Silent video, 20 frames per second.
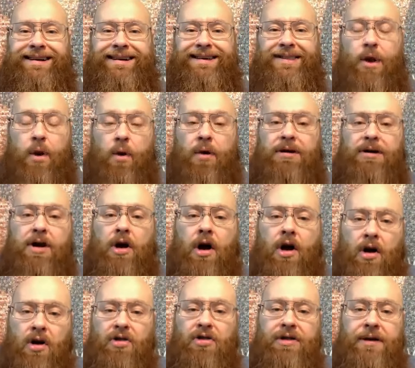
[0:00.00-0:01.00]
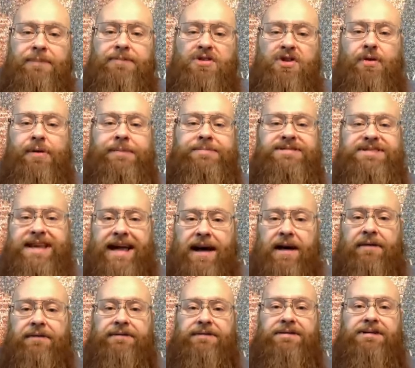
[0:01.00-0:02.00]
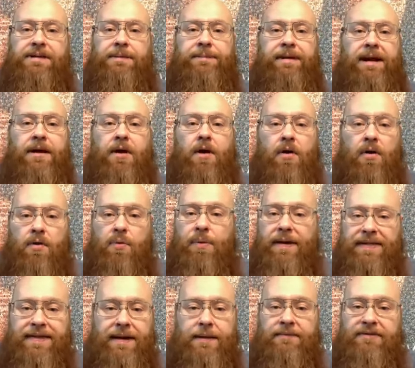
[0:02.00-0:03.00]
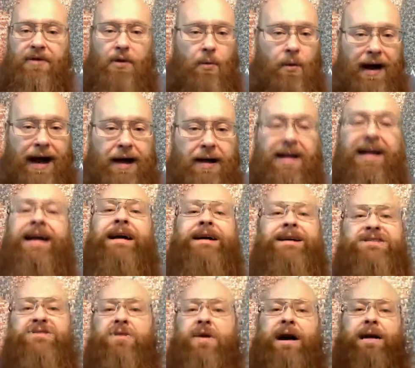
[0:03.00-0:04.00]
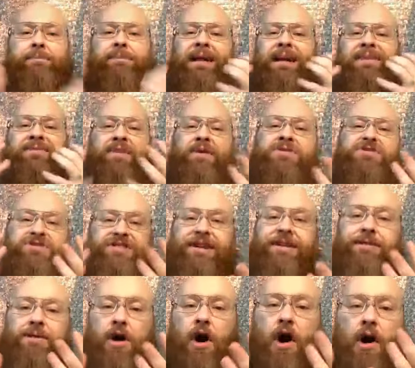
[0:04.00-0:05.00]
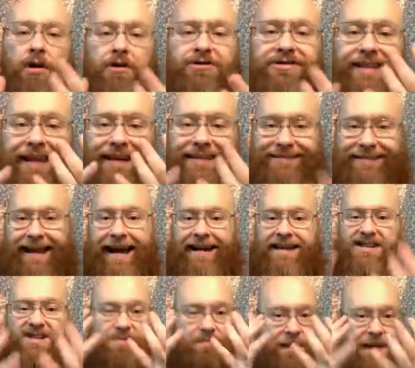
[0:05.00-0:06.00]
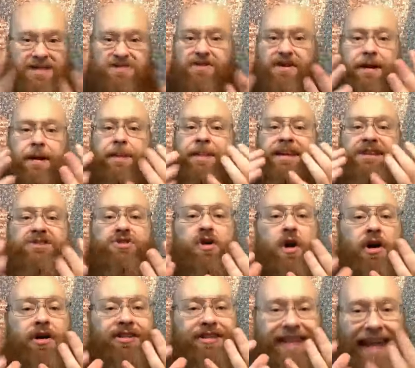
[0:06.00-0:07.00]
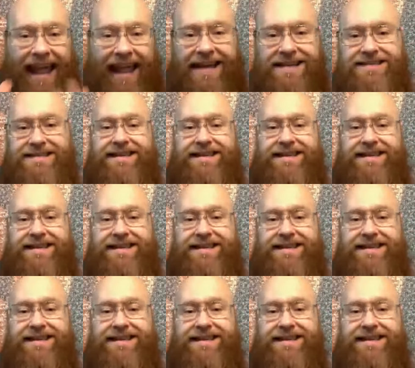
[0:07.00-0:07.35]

The Lord called them to himself to be alone with him for a while. So I believe there's still calls like that, especially in these dark days.